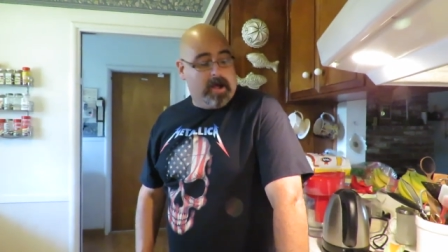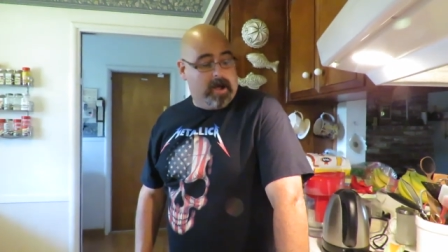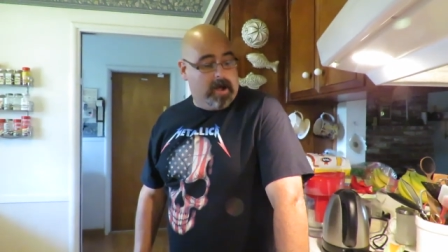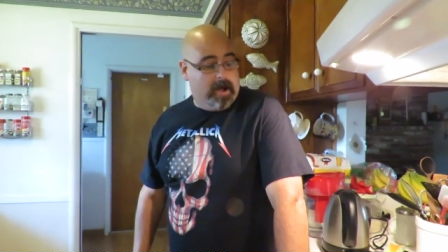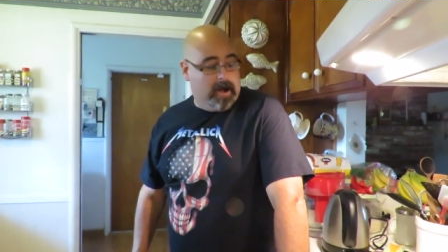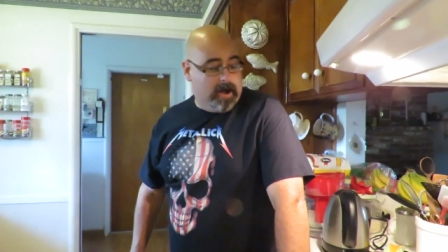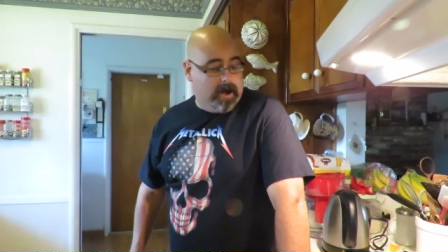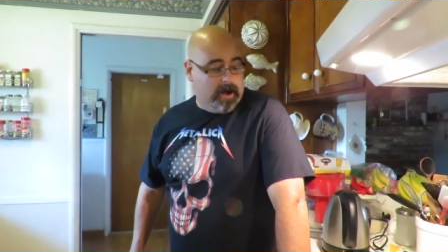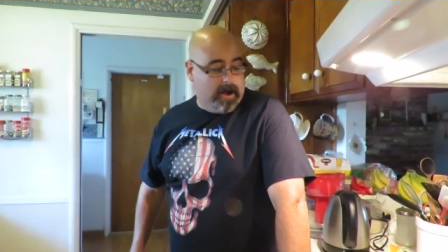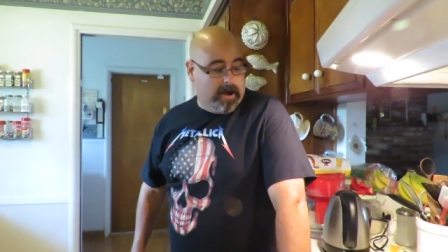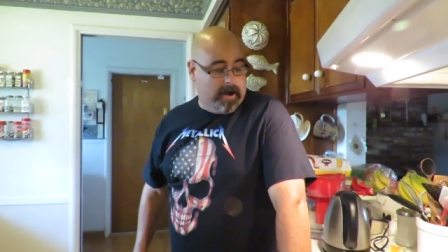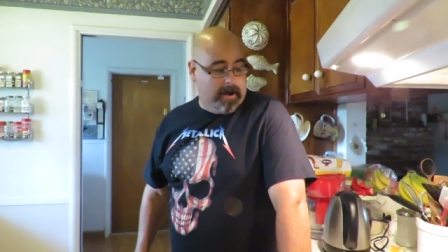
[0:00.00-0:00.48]

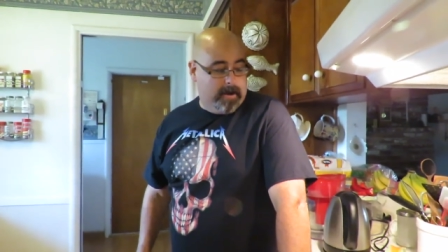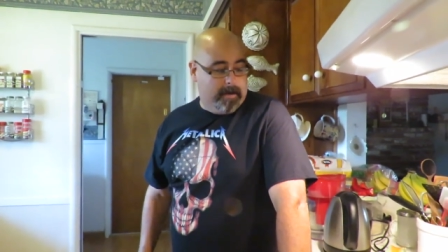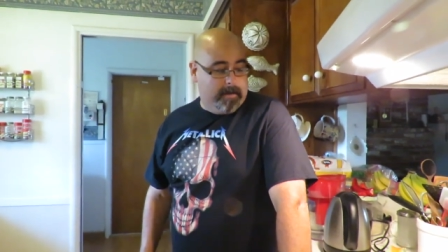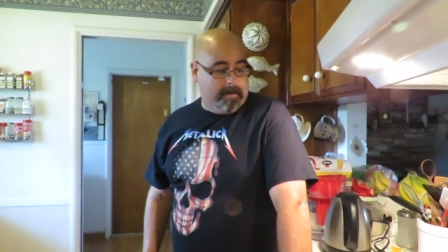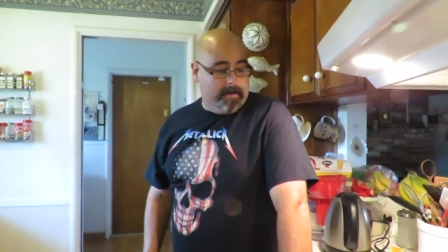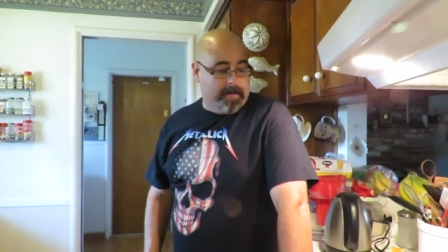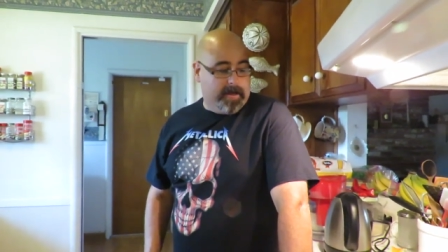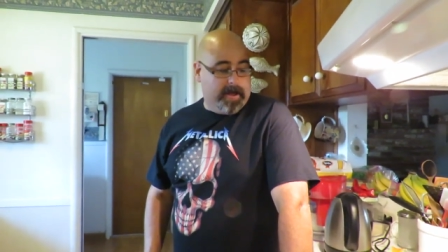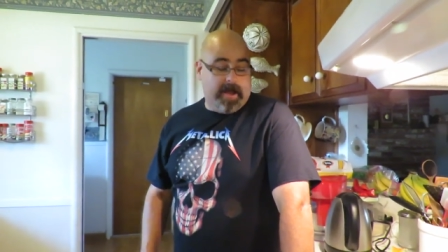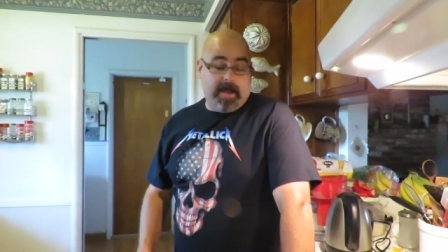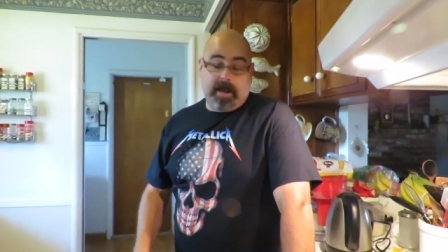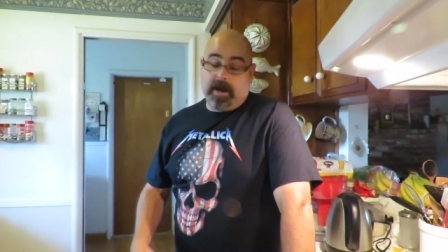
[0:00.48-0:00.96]

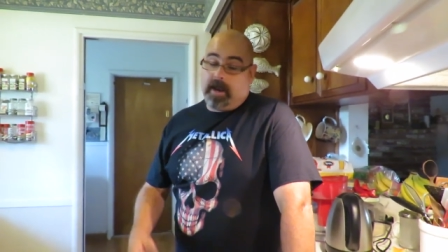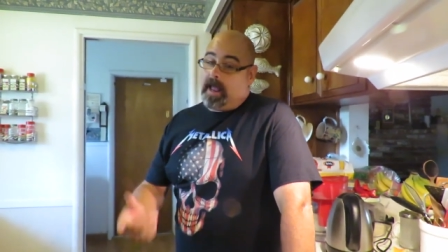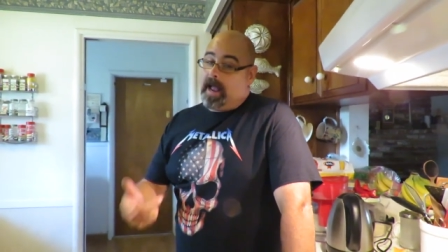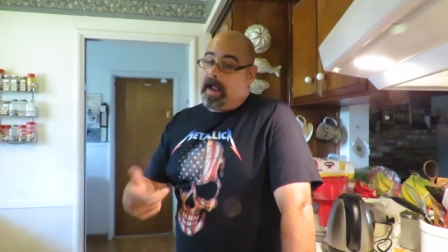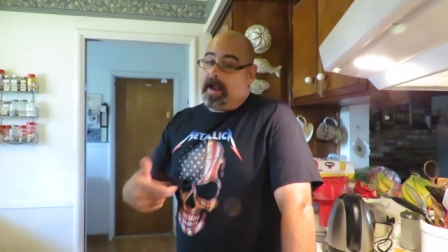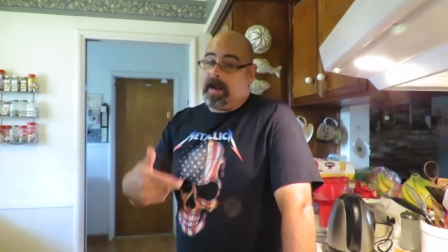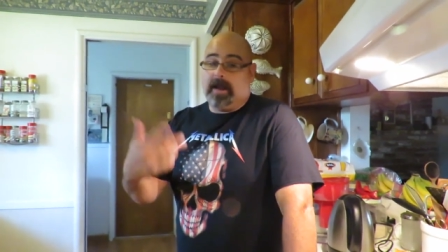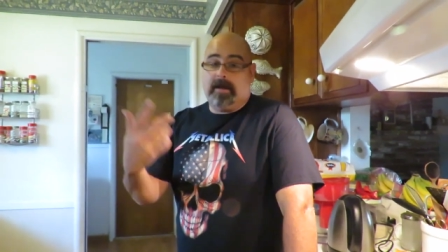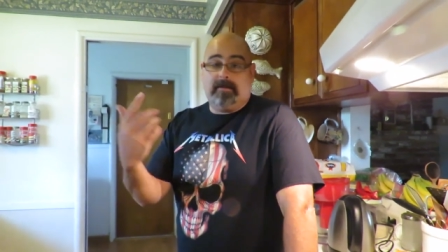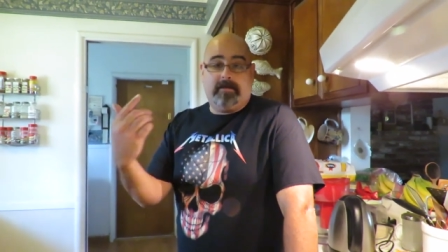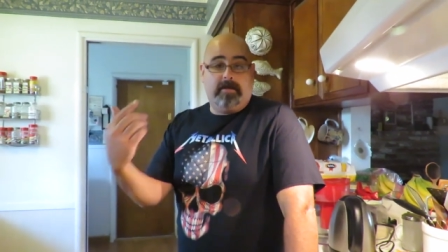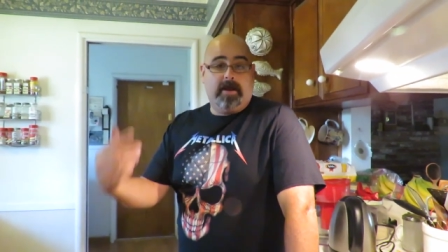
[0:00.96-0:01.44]
Um, hit
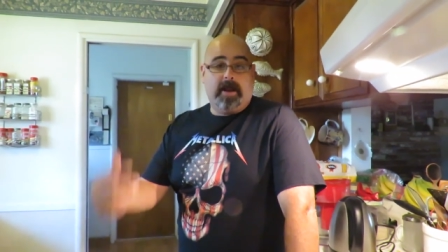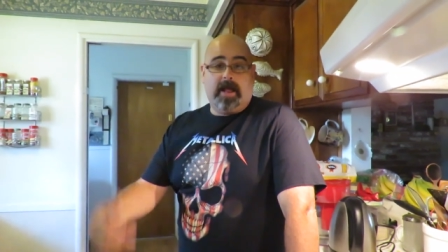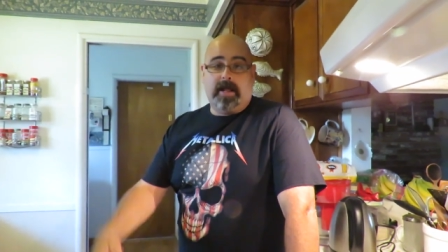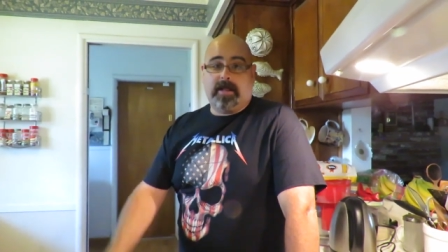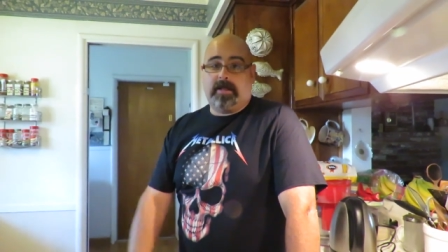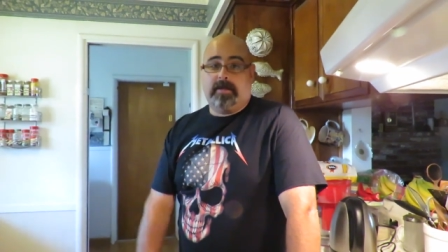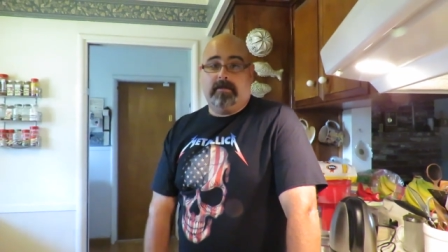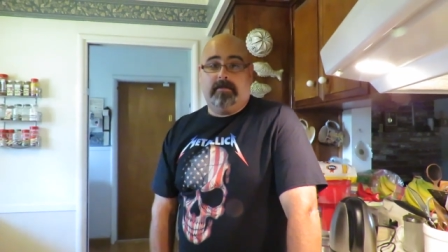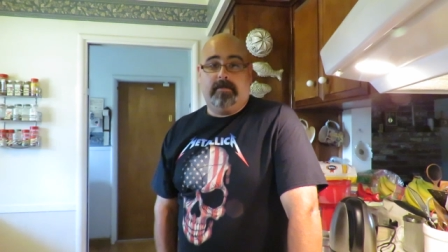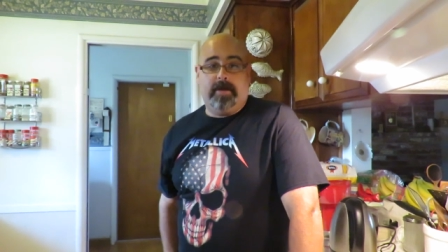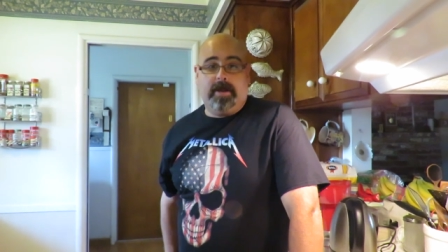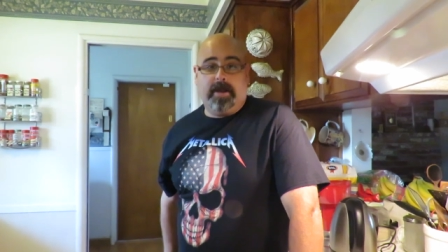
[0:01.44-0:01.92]
like if you
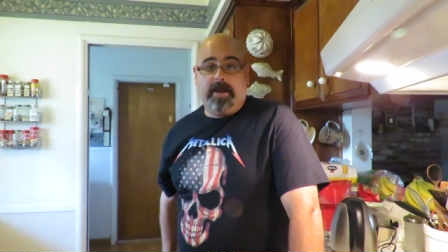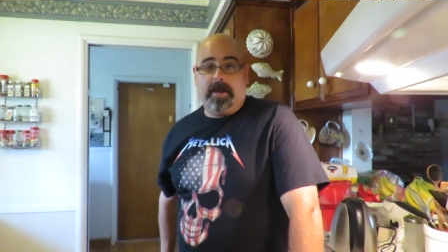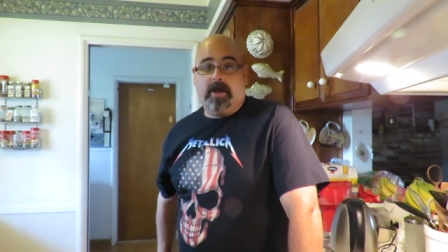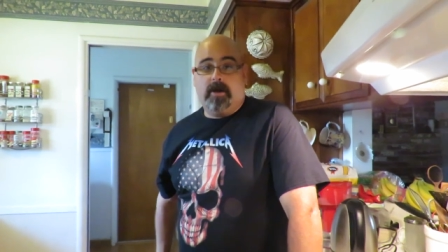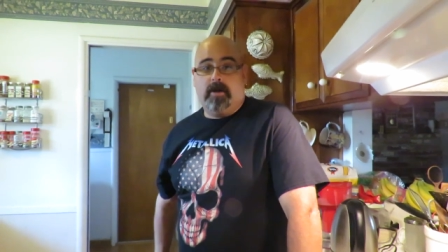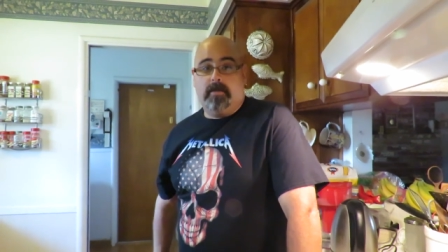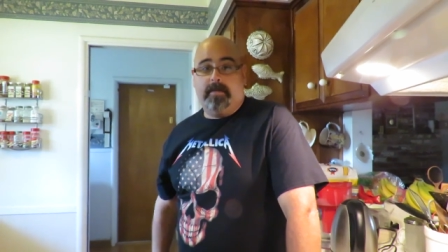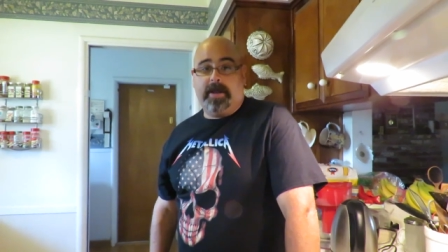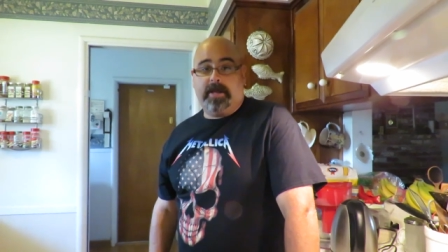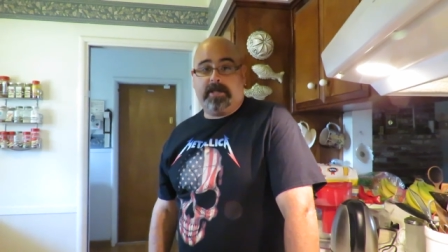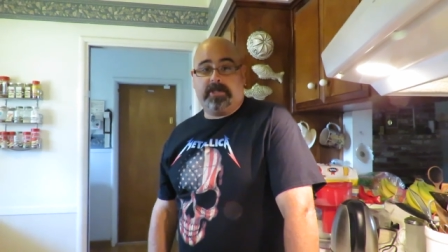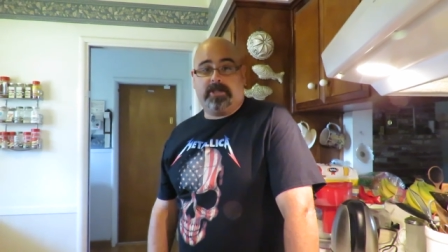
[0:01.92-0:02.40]
like the
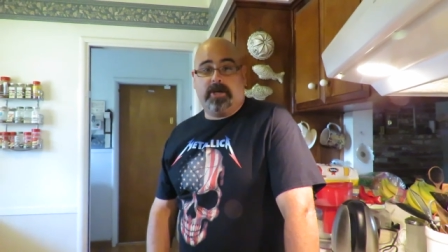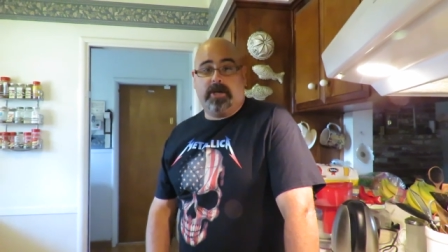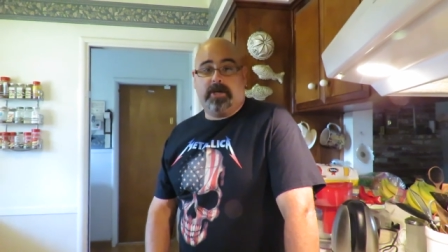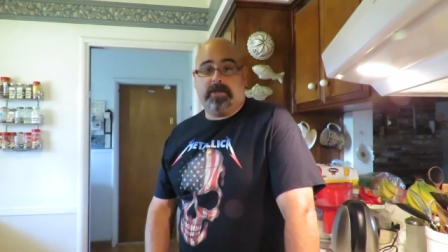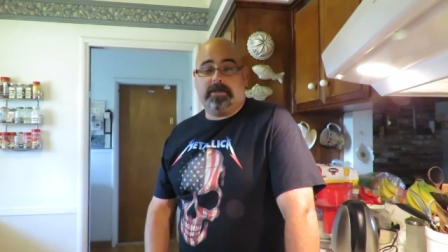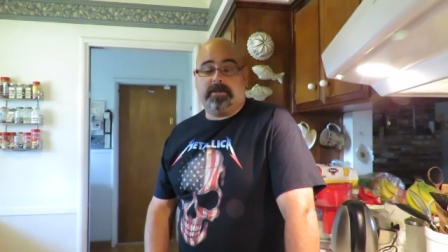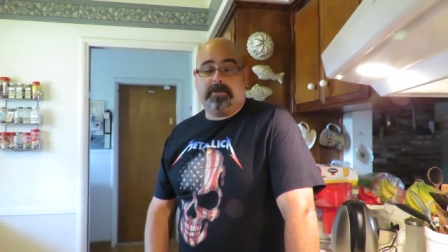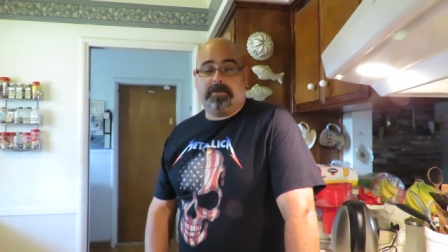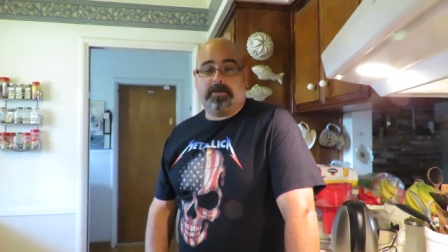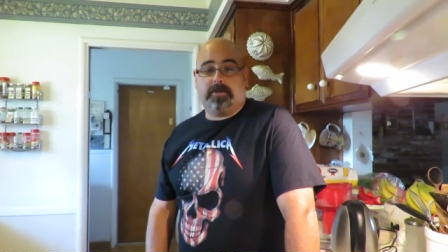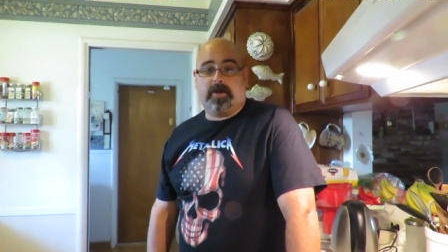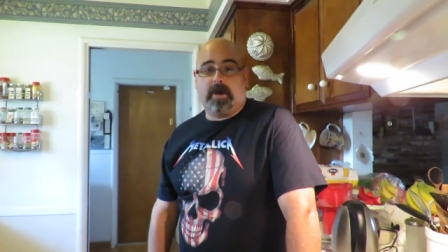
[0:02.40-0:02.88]
video. Make sure
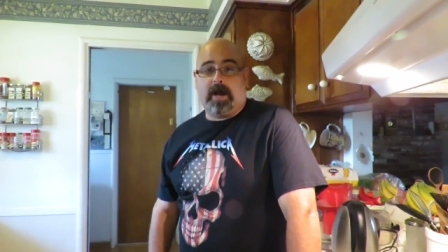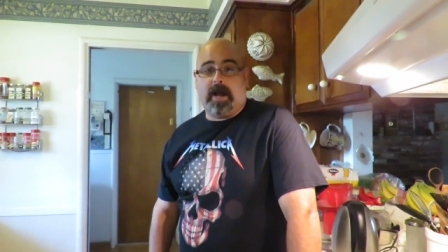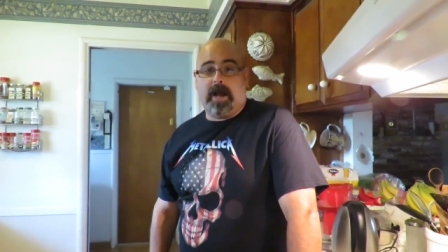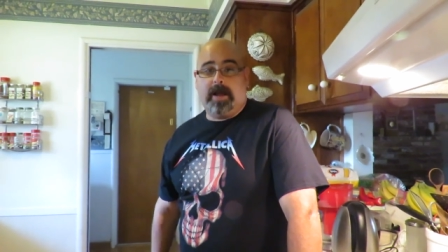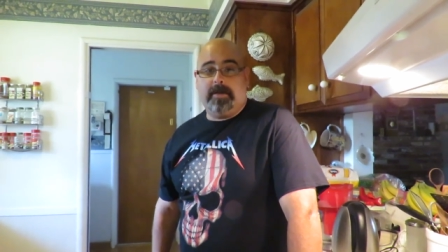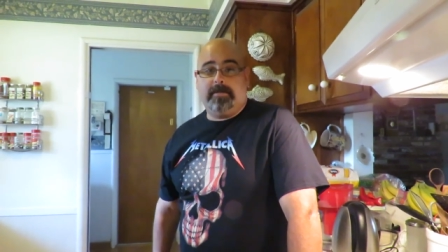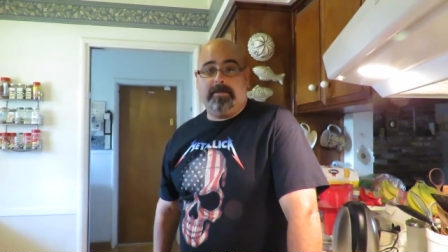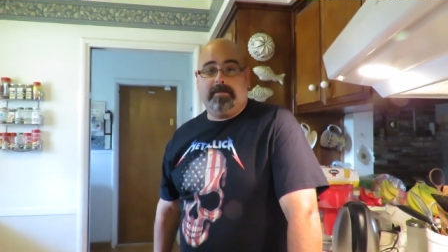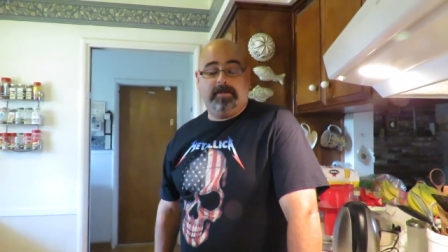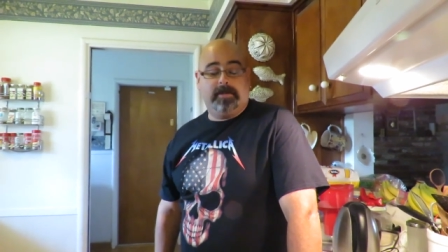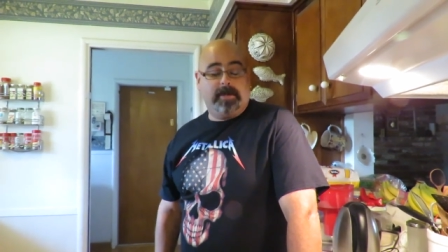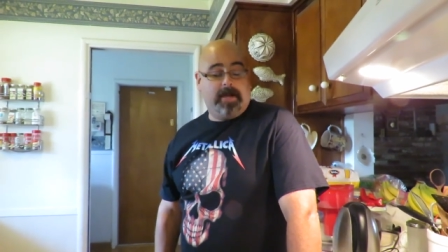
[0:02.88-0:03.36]
to
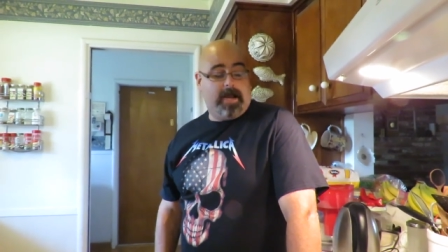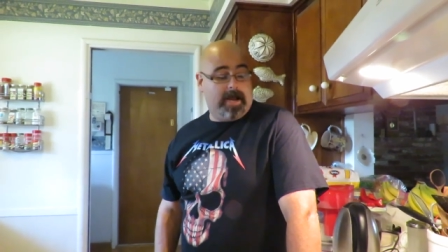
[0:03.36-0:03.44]
subscribe.